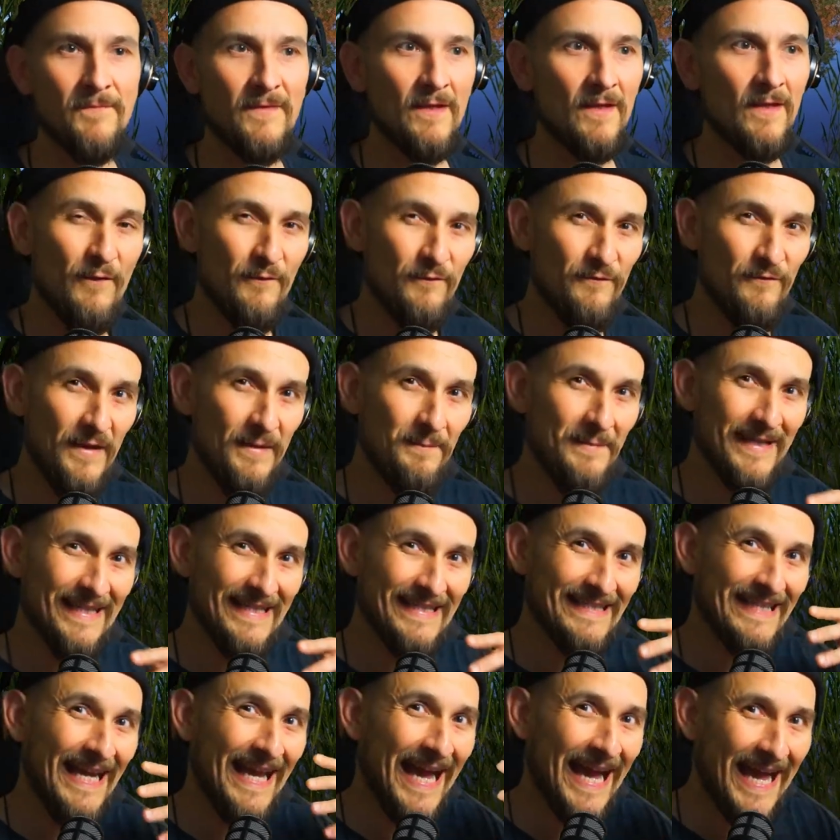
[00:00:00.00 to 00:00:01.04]
If you do it
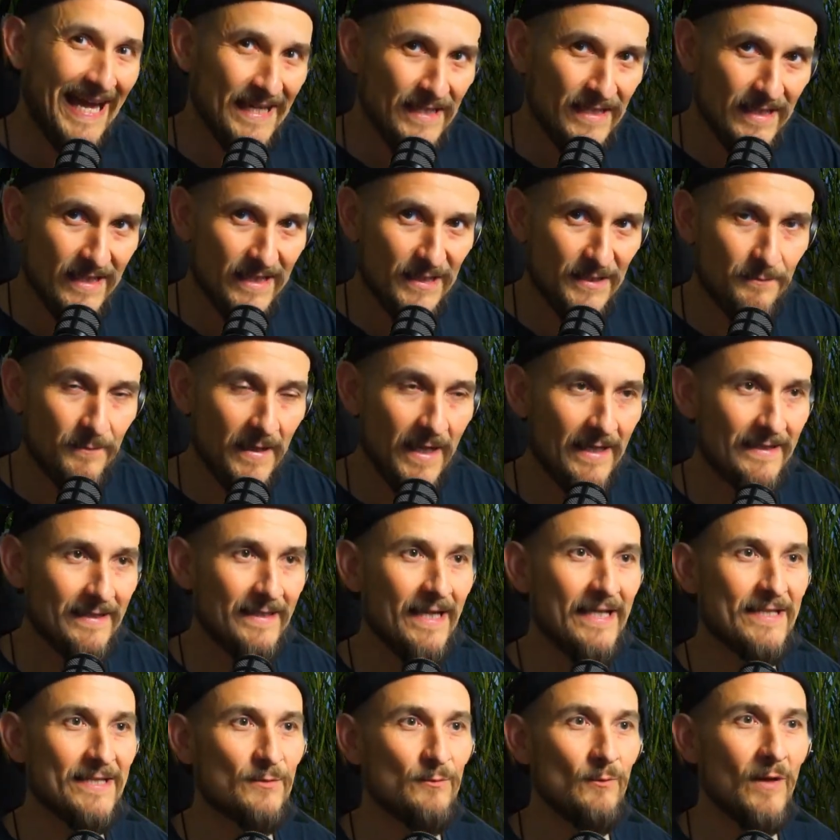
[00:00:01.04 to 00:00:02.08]
differently,
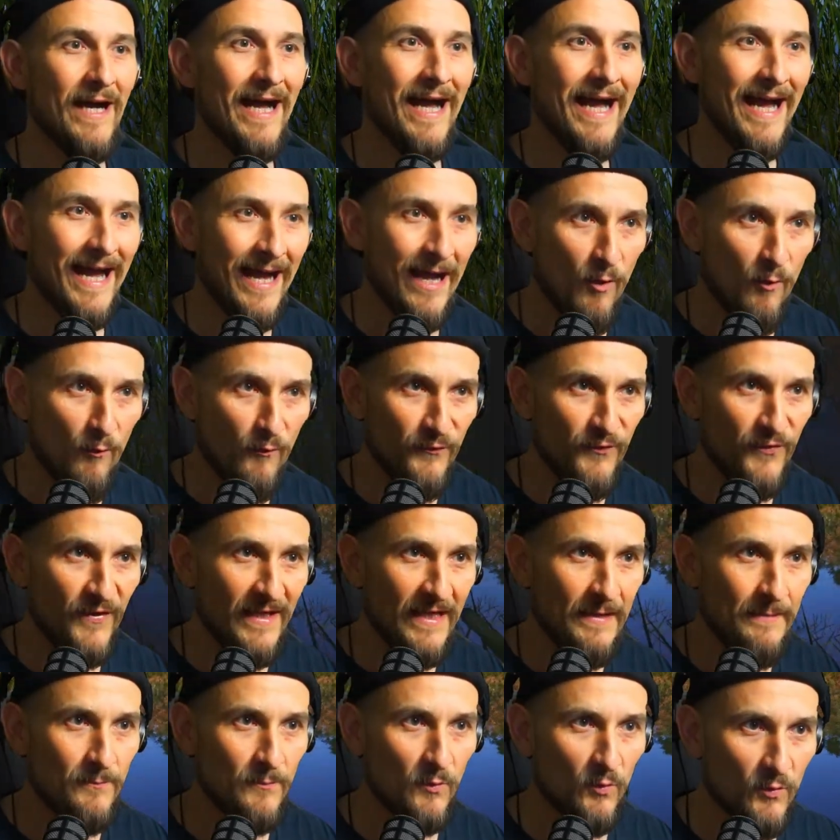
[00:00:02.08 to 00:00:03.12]
like lift and reel in
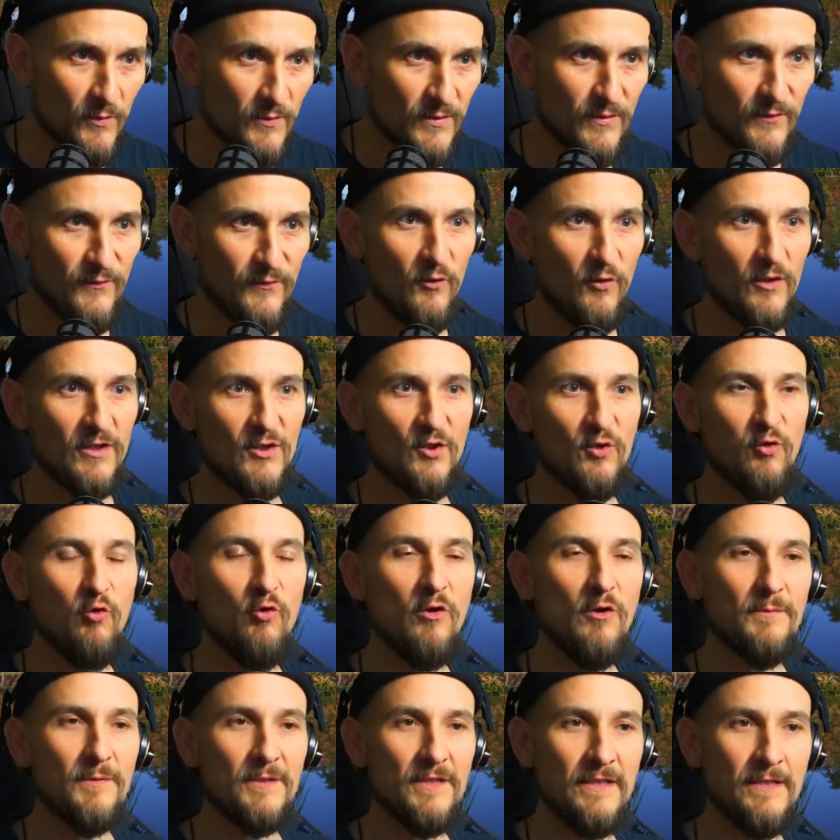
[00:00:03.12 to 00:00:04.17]
immediately,
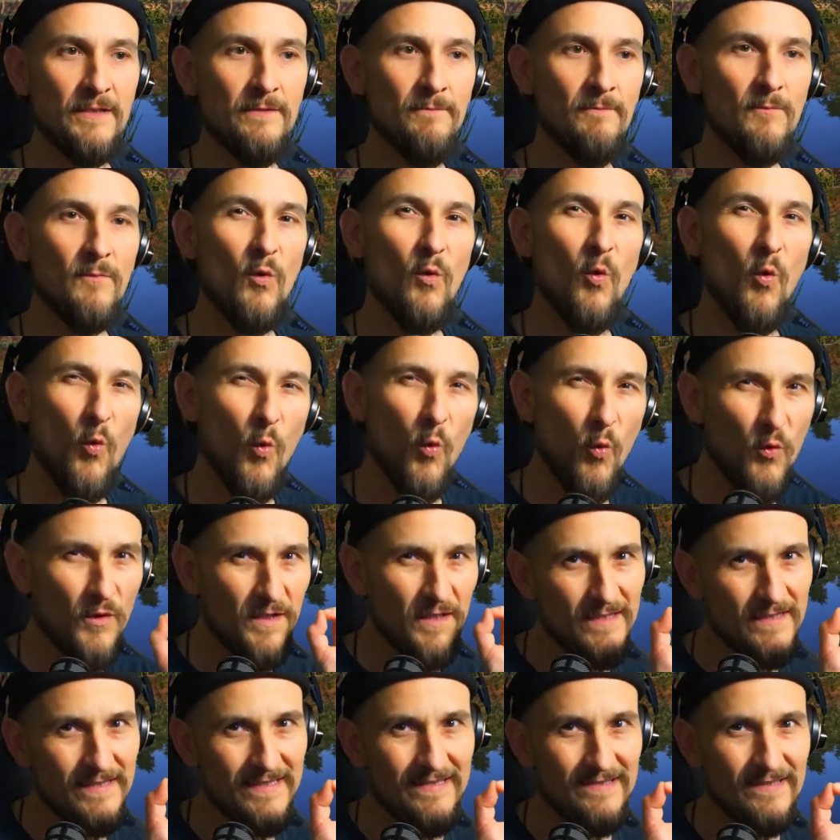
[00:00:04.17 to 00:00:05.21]
without that short
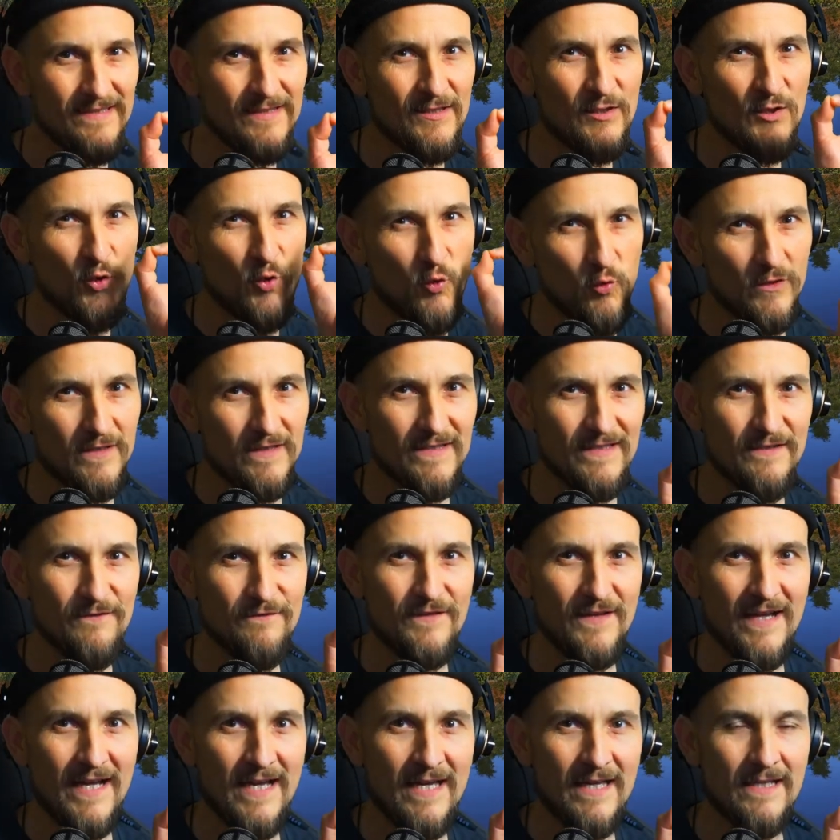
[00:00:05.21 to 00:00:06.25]
wait, it
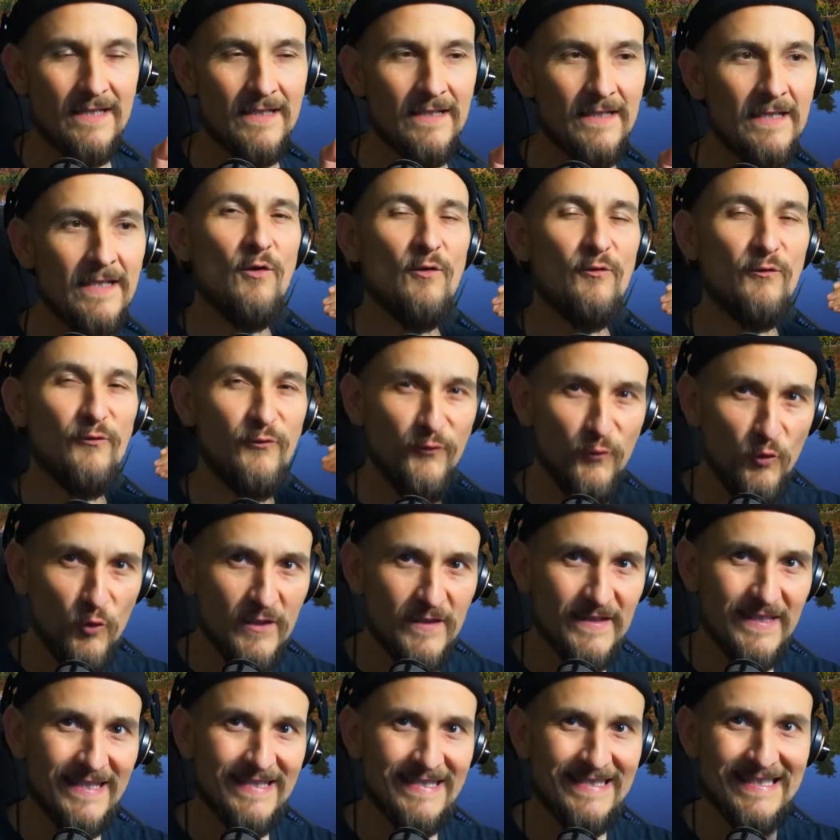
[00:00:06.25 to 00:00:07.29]
very often results
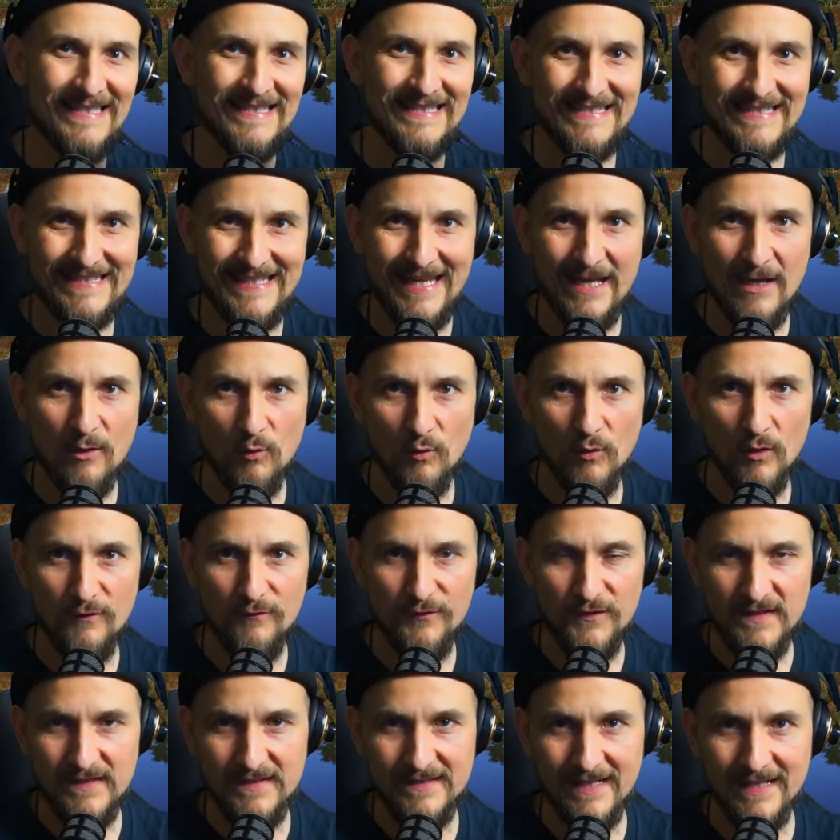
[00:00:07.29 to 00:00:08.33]
in a missed hook set.
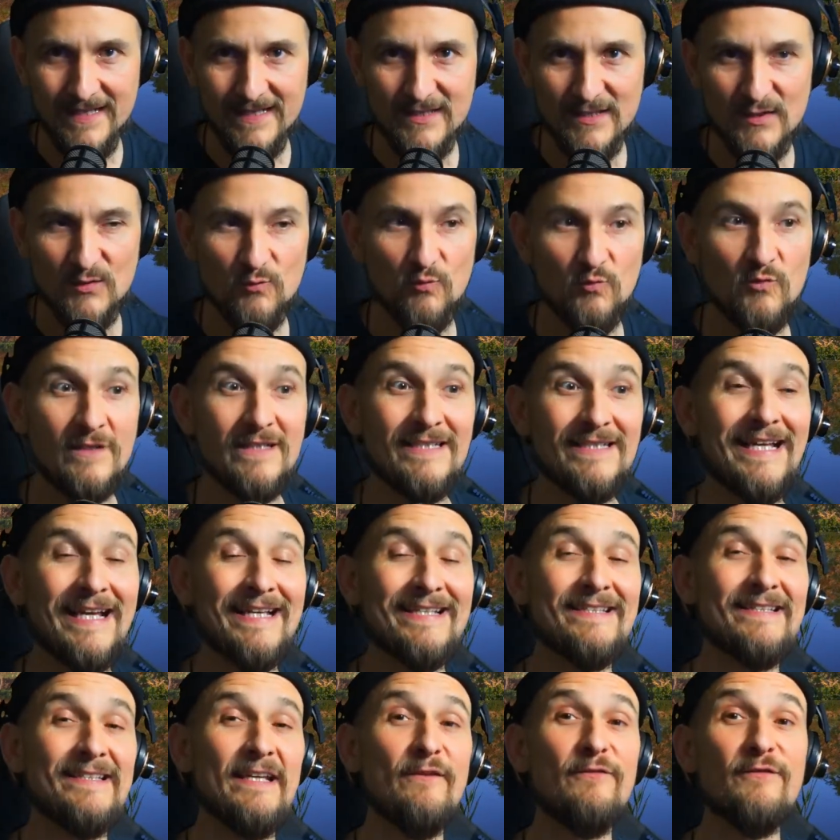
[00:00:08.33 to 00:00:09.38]
I
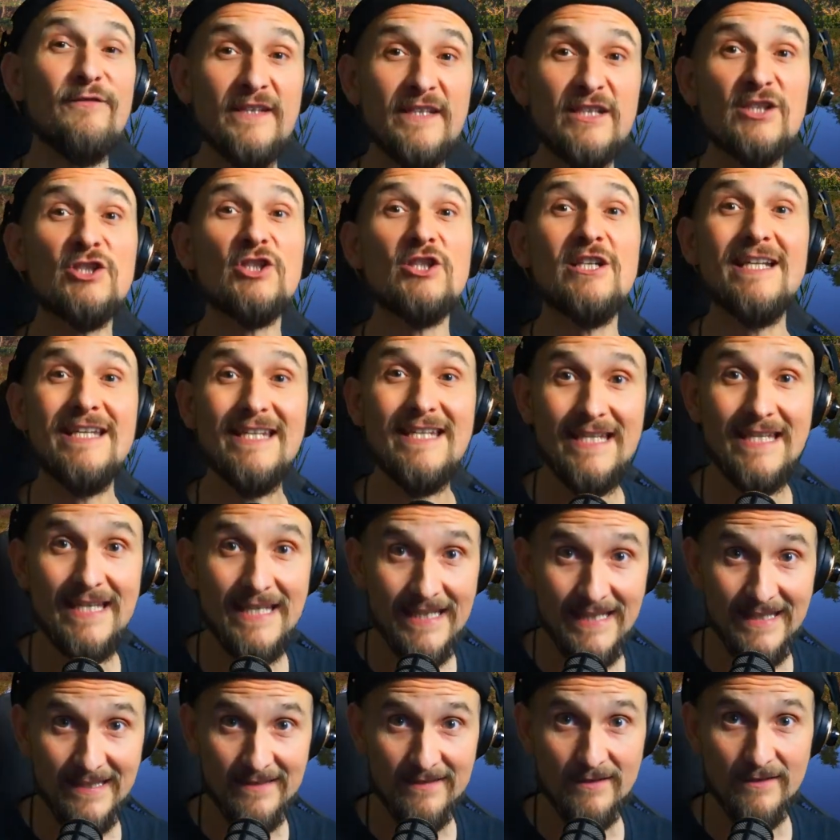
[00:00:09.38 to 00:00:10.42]
haven't done this much float
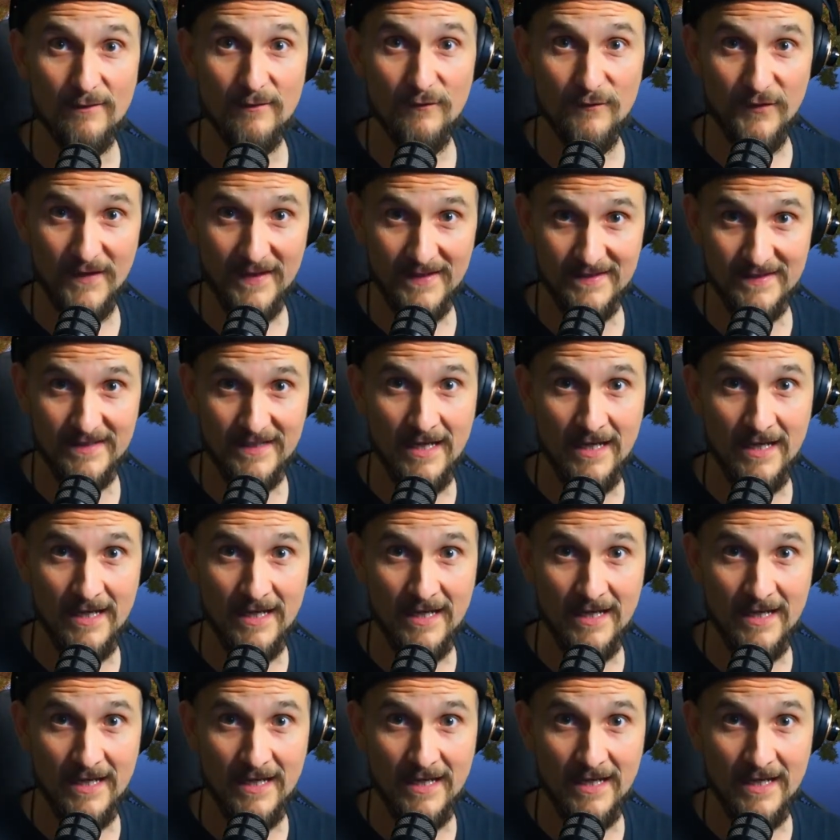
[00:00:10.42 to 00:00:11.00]
fishing in quite a